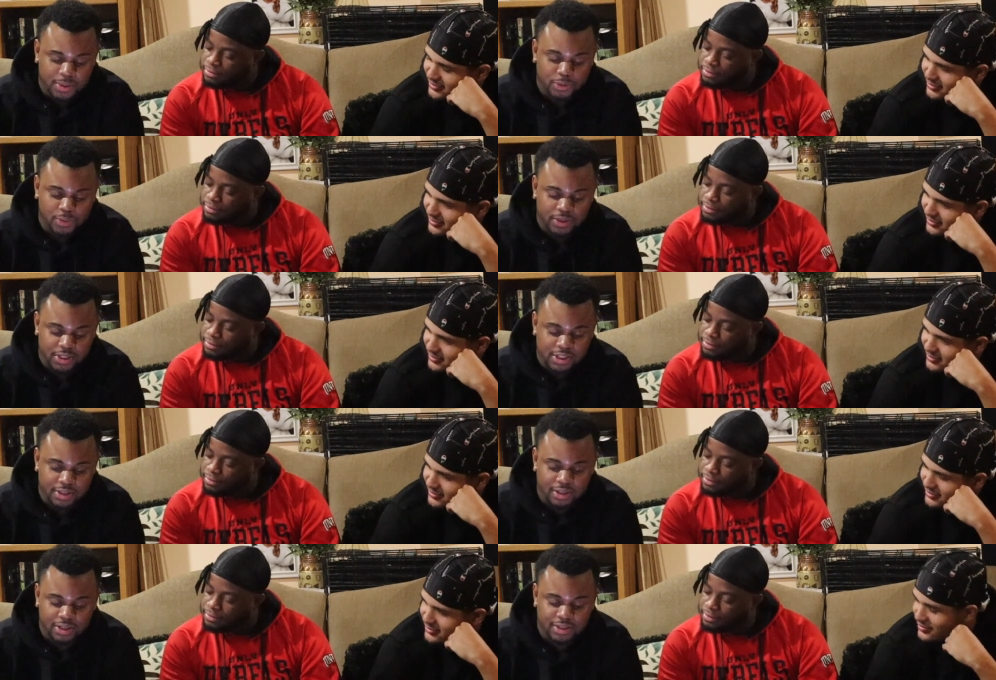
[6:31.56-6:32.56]
Speaker 1: booming her
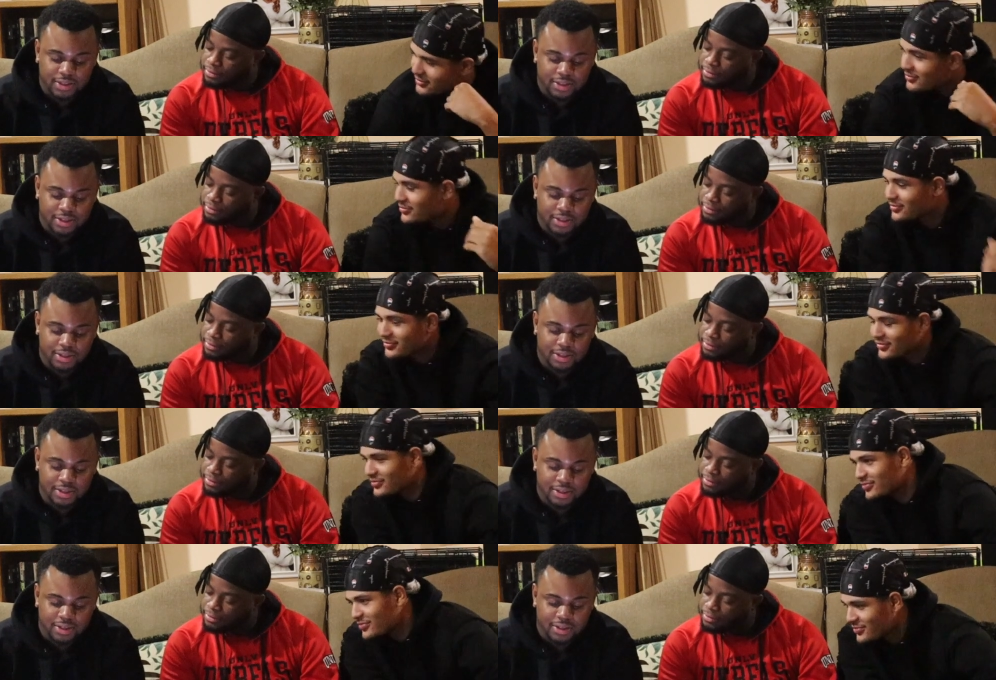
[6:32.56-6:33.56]
shit is.
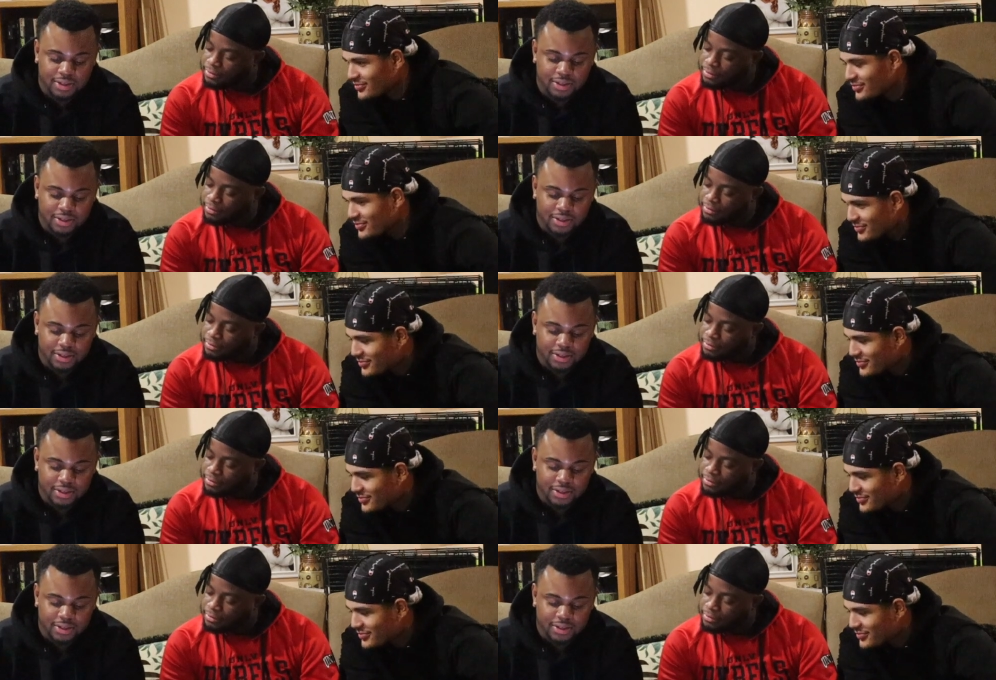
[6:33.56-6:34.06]
Oh,